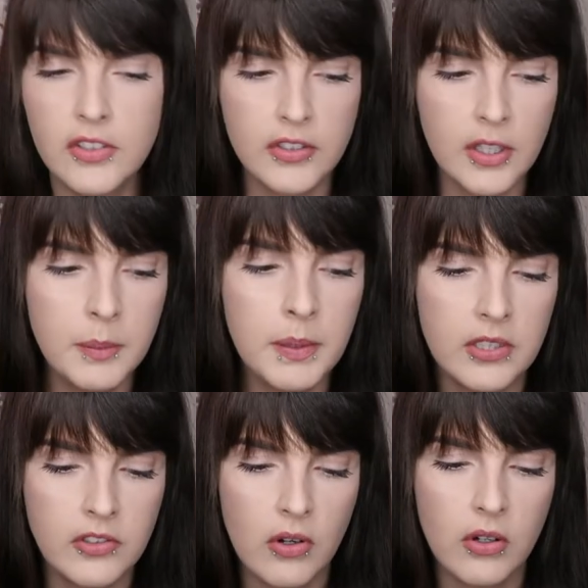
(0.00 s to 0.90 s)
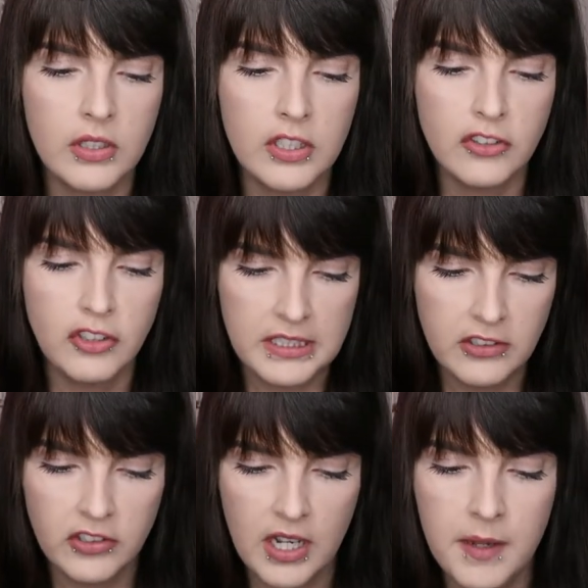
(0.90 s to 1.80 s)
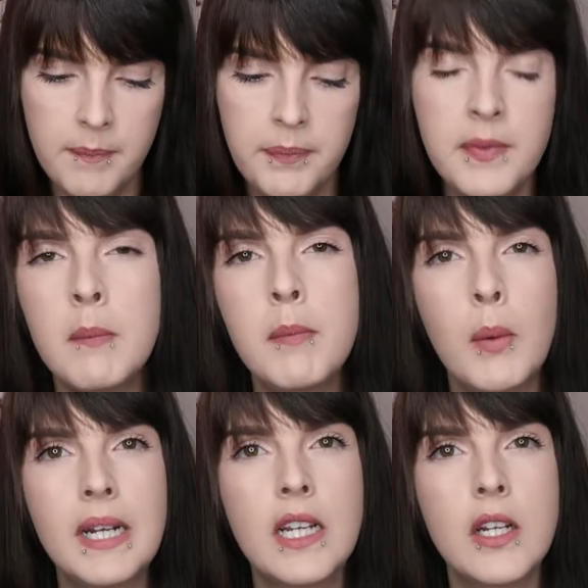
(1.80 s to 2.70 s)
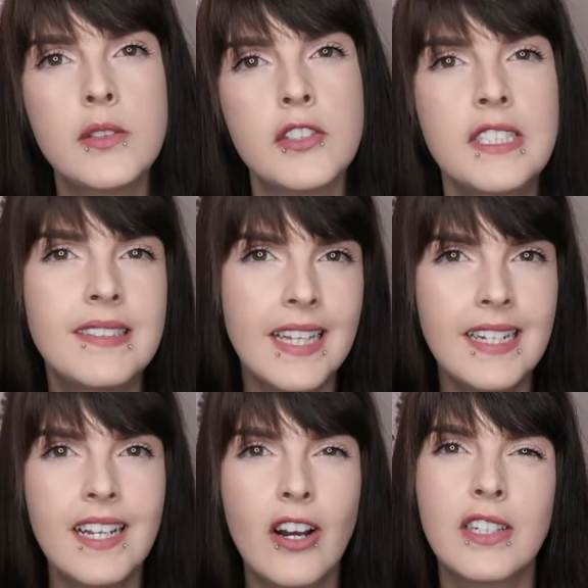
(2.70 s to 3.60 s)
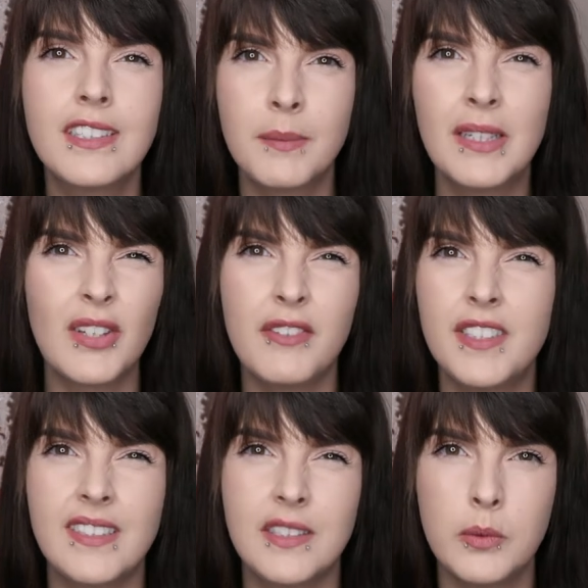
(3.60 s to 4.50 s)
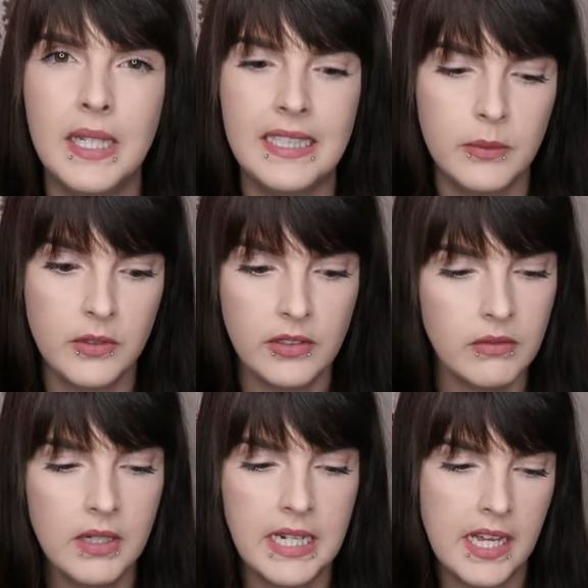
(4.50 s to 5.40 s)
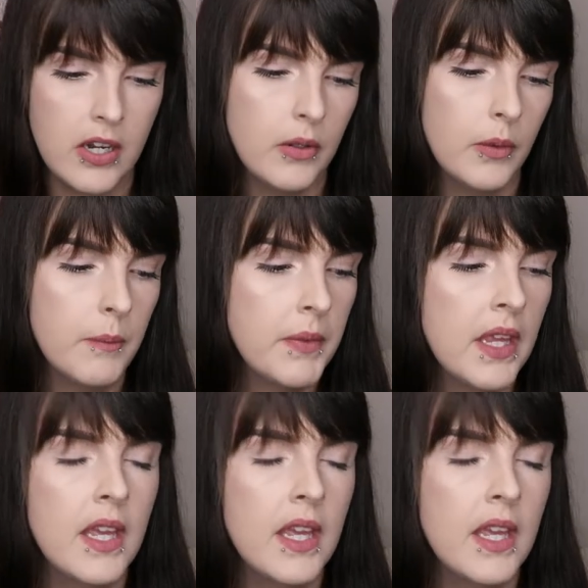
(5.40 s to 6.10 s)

super strong ginger, but when it goes on your skin, it kind of smells like fizzy sweets, which is really cool.